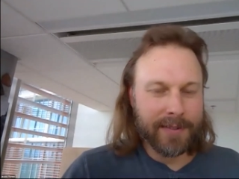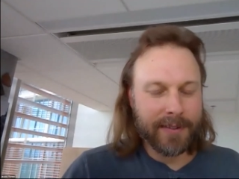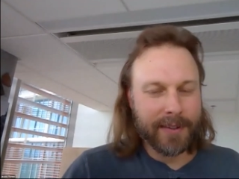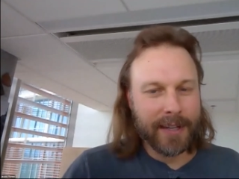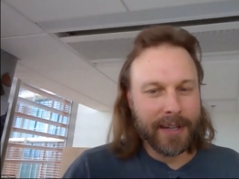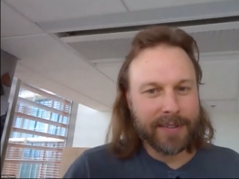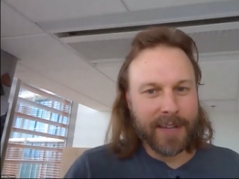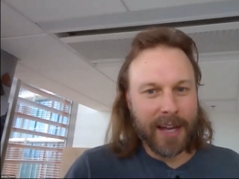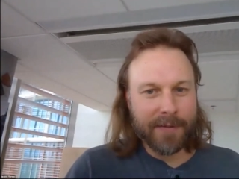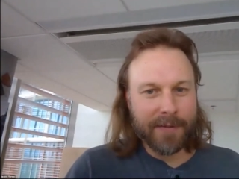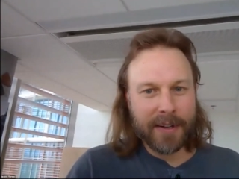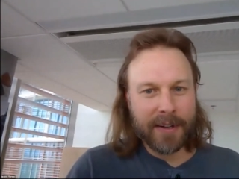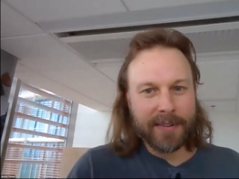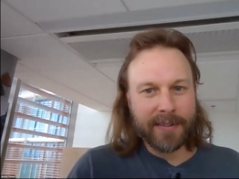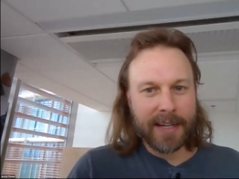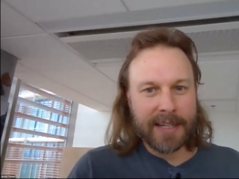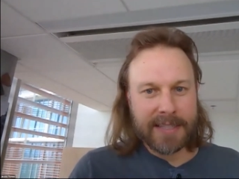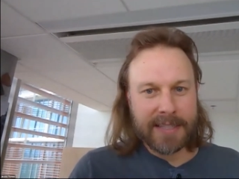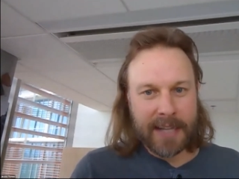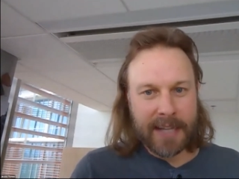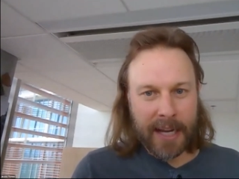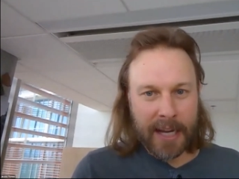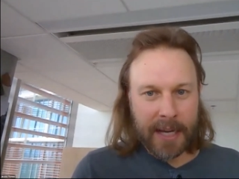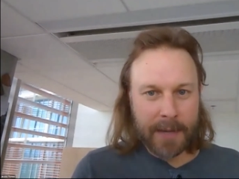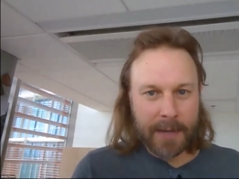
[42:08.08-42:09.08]
It's obviously a
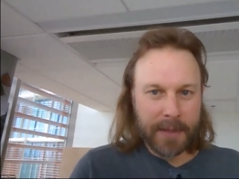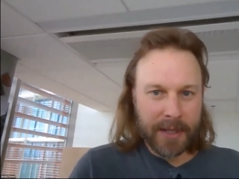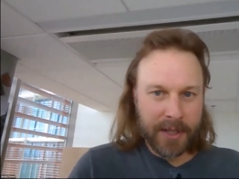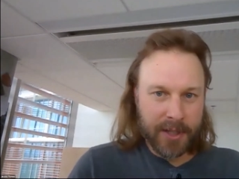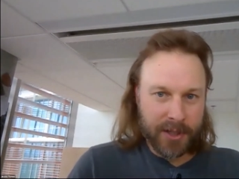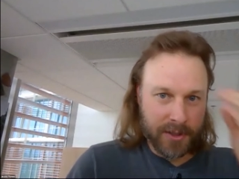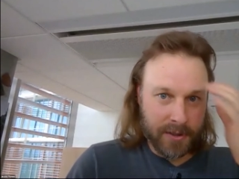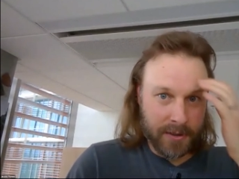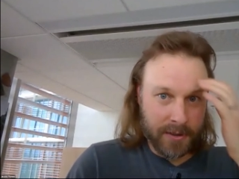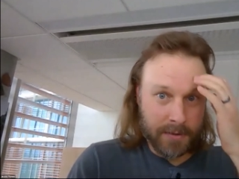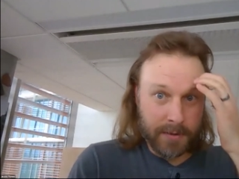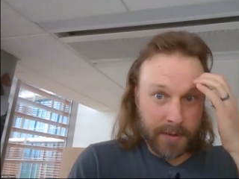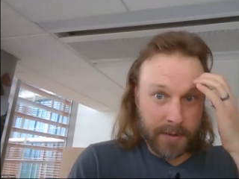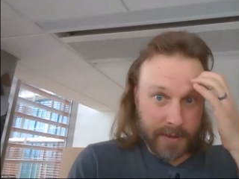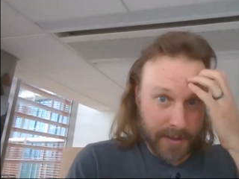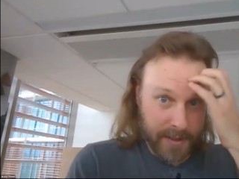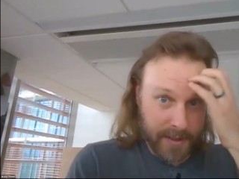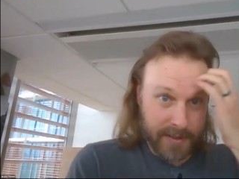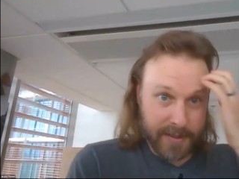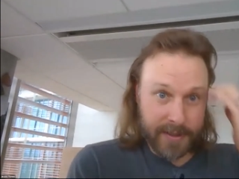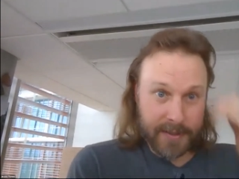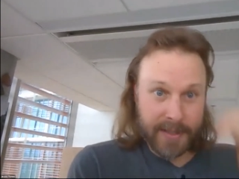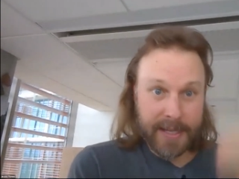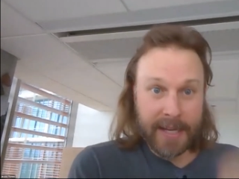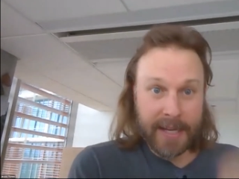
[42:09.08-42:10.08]
time issue
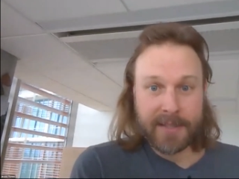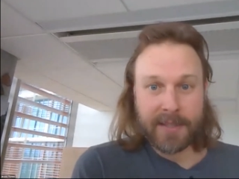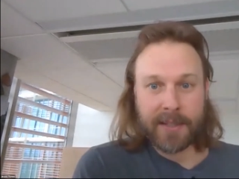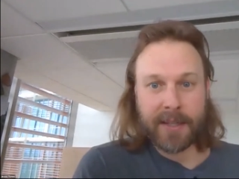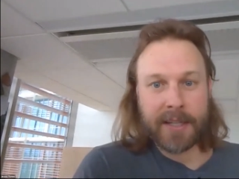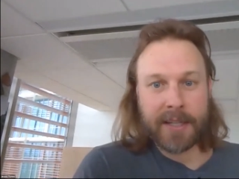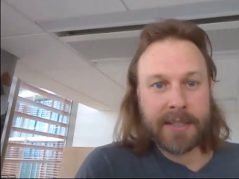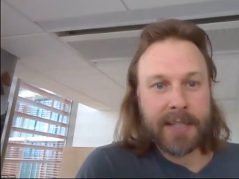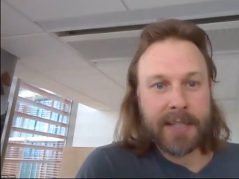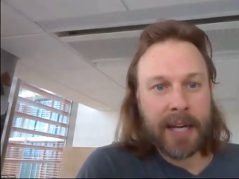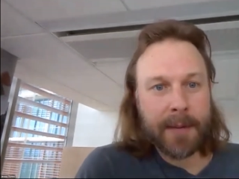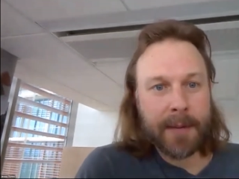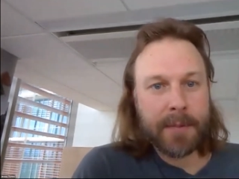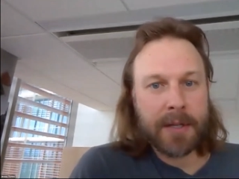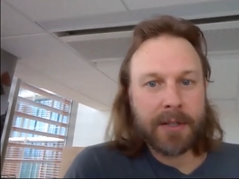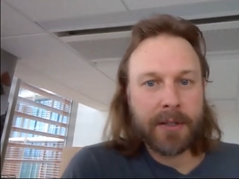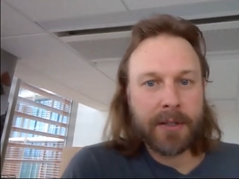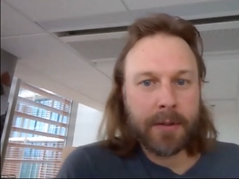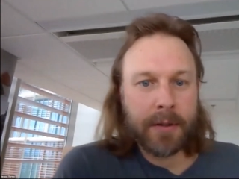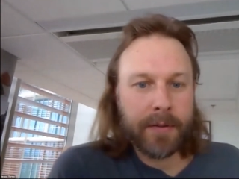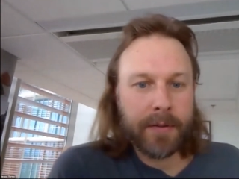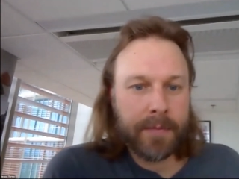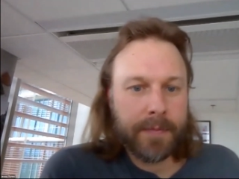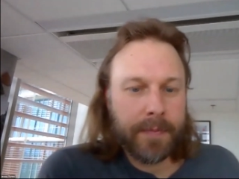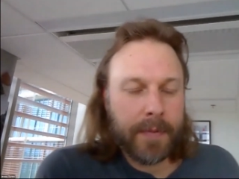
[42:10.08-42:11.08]
because it takes a lot of time to
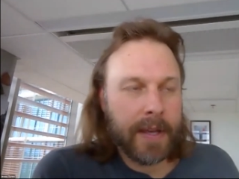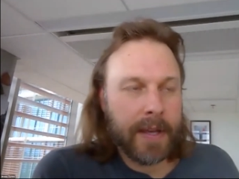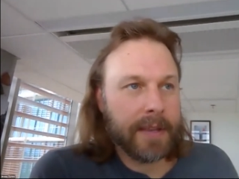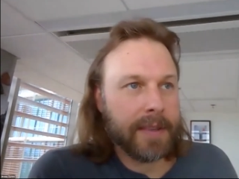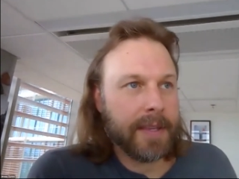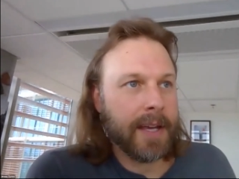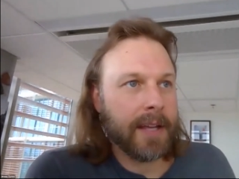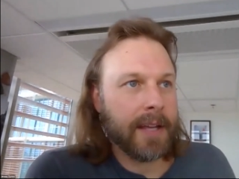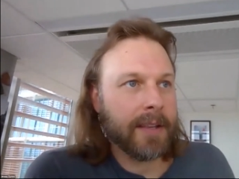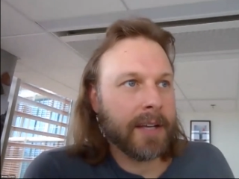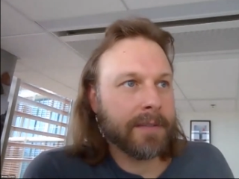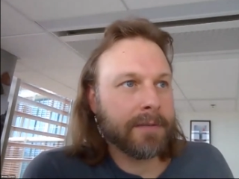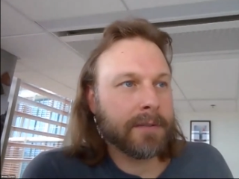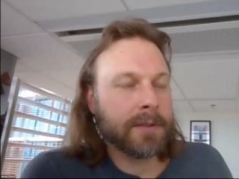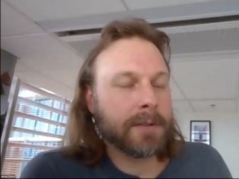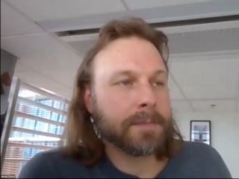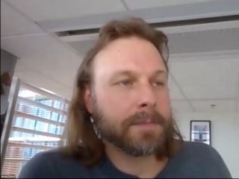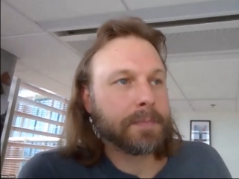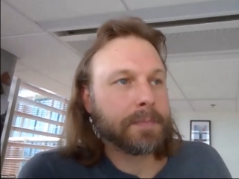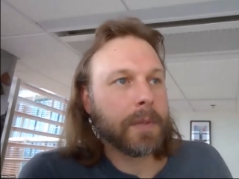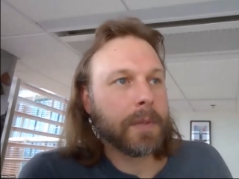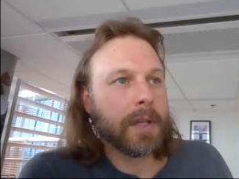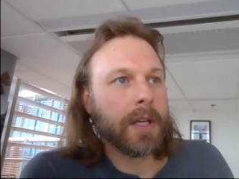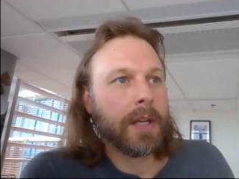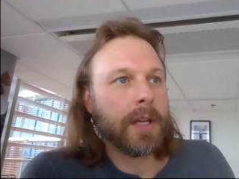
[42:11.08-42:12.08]
do it at that
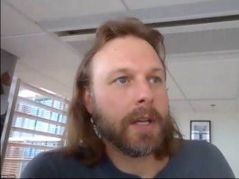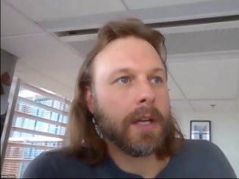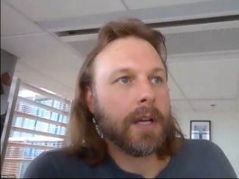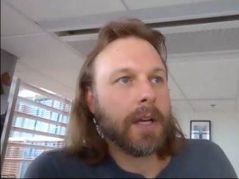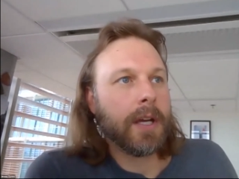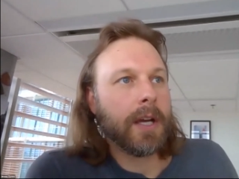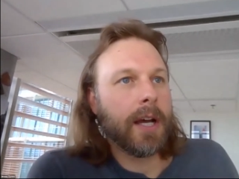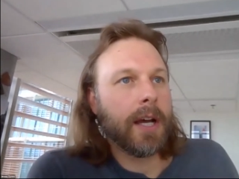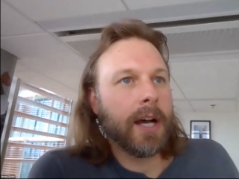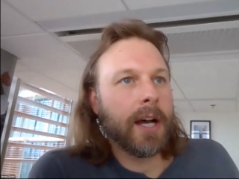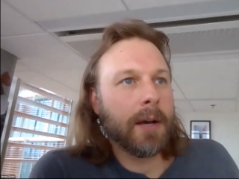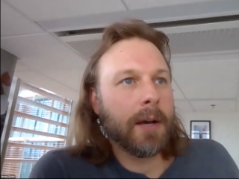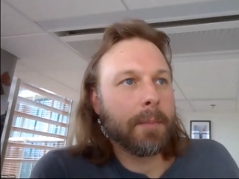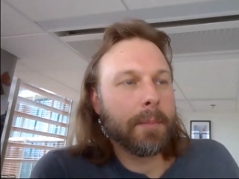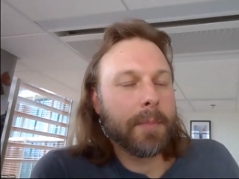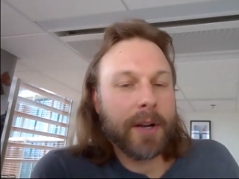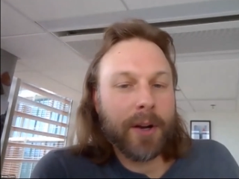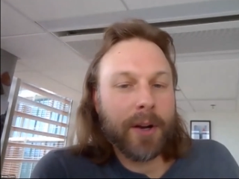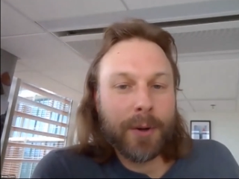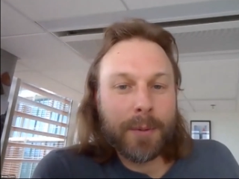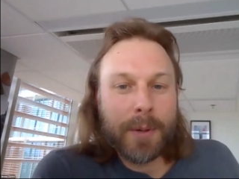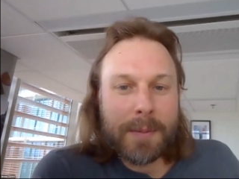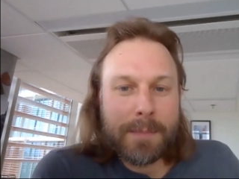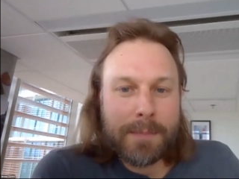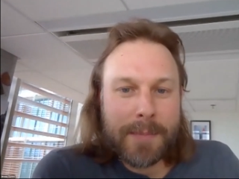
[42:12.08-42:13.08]
level. But
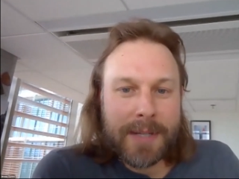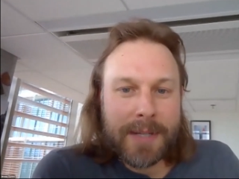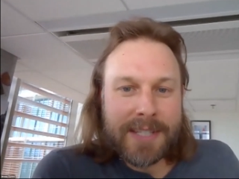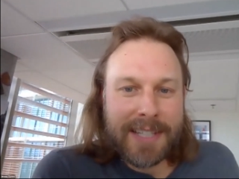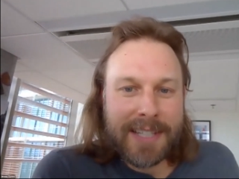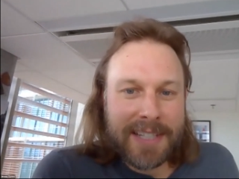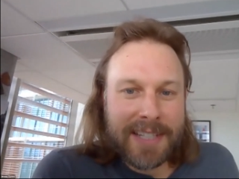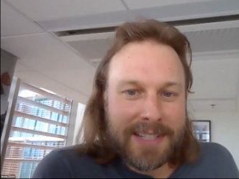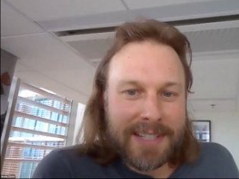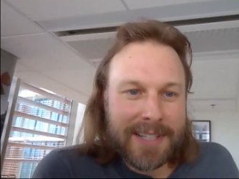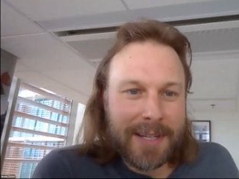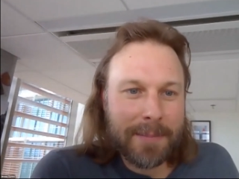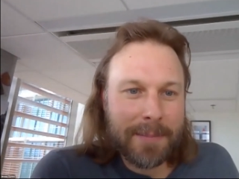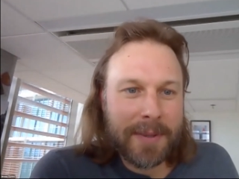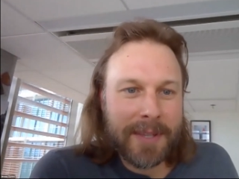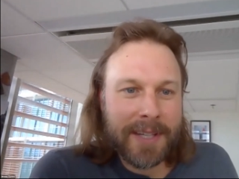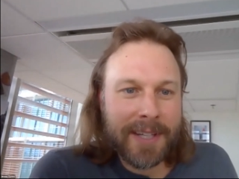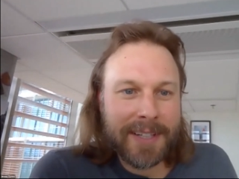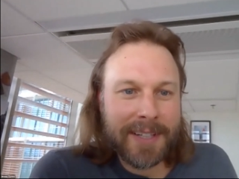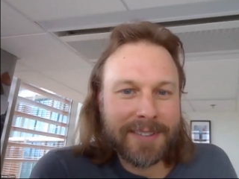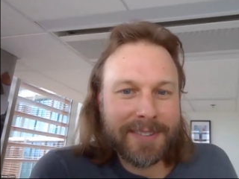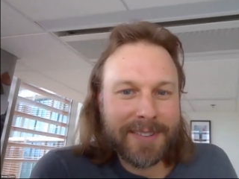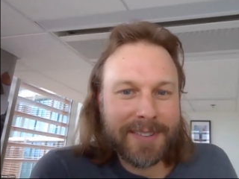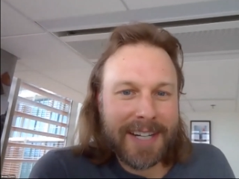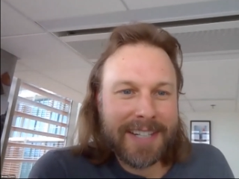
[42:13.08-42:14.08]
are we missing
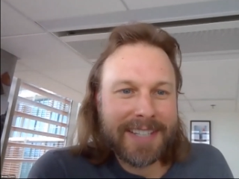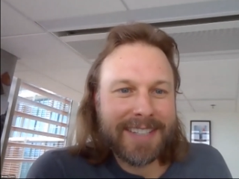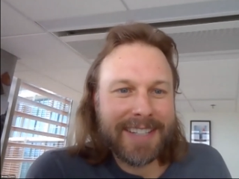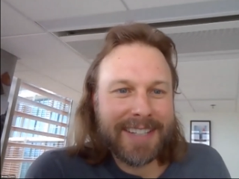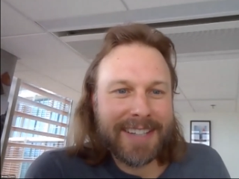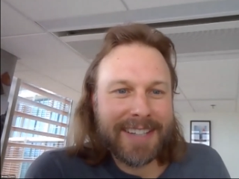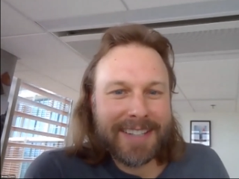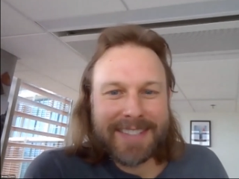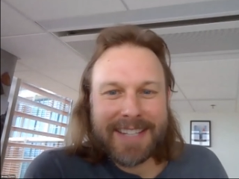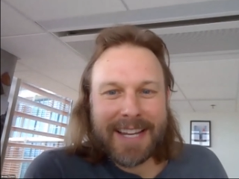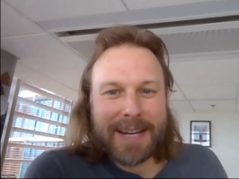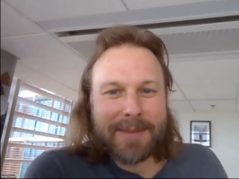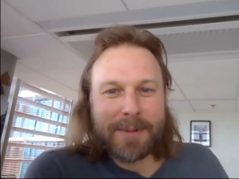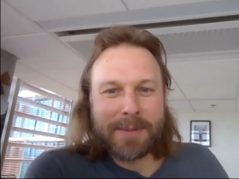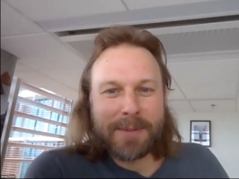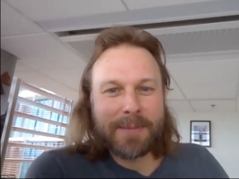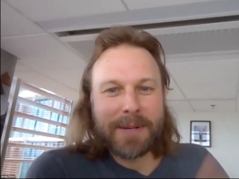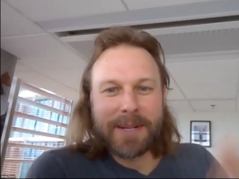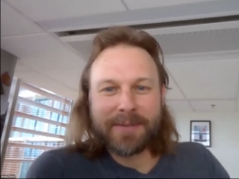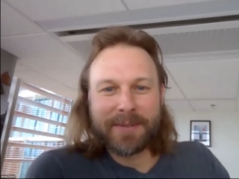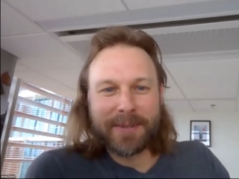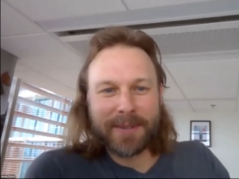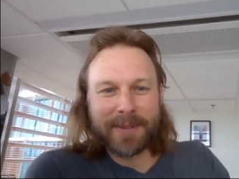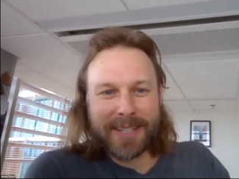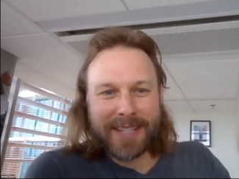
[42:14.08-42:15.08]
something, right? And the same would
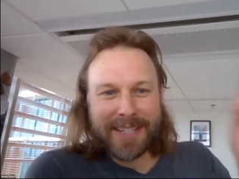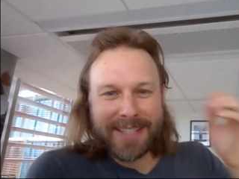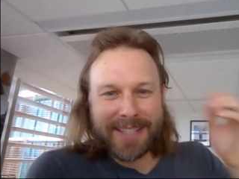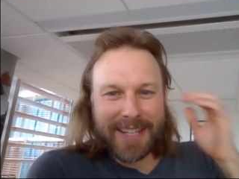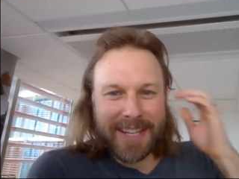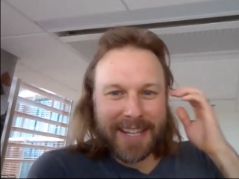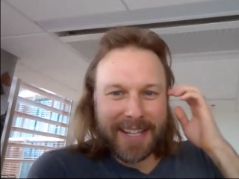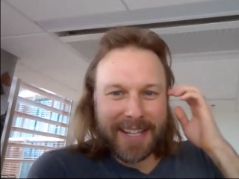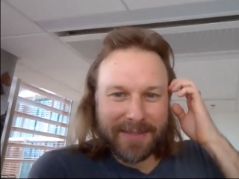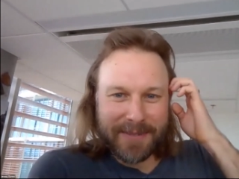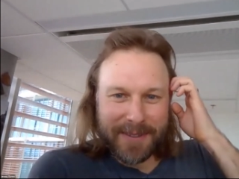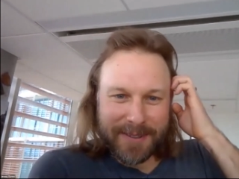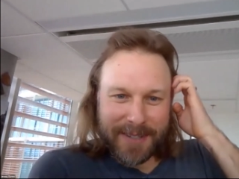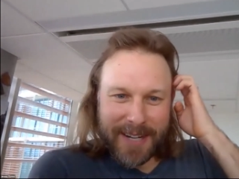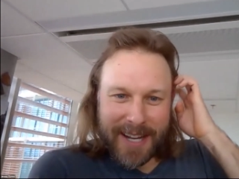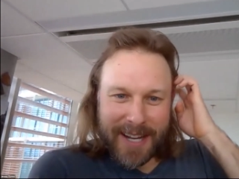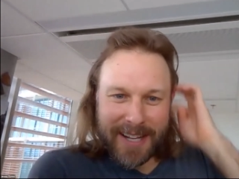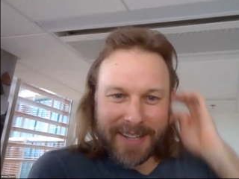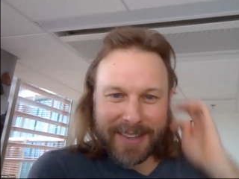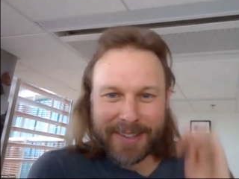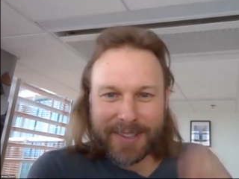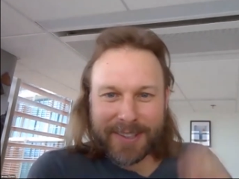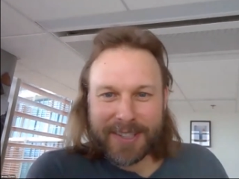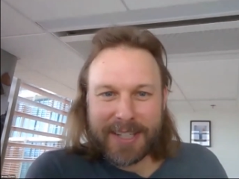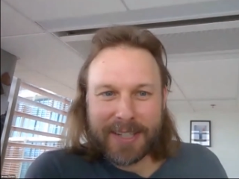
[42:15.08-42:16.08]
be for this. Like if you're
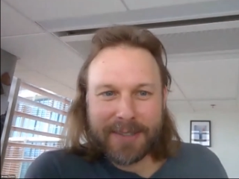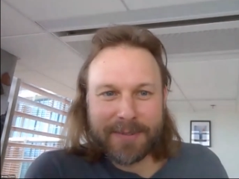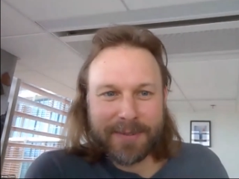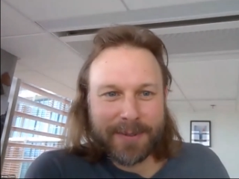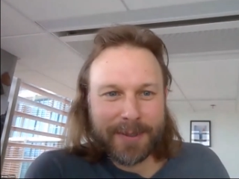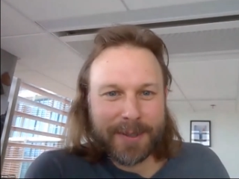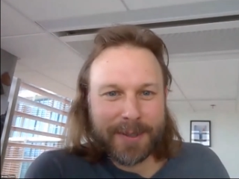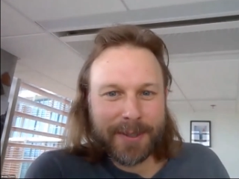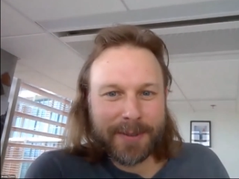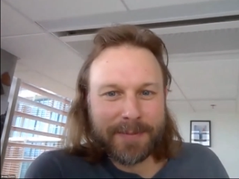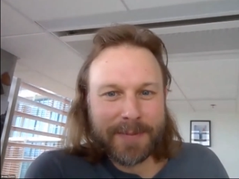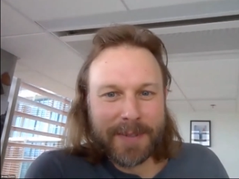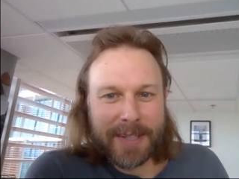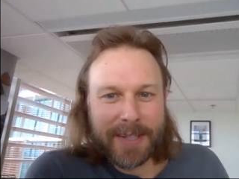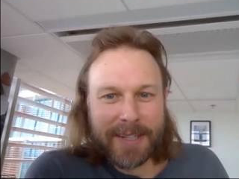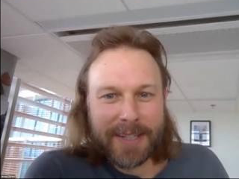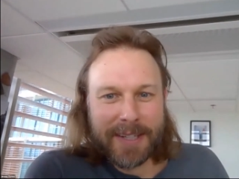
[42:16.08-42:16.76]
not looking for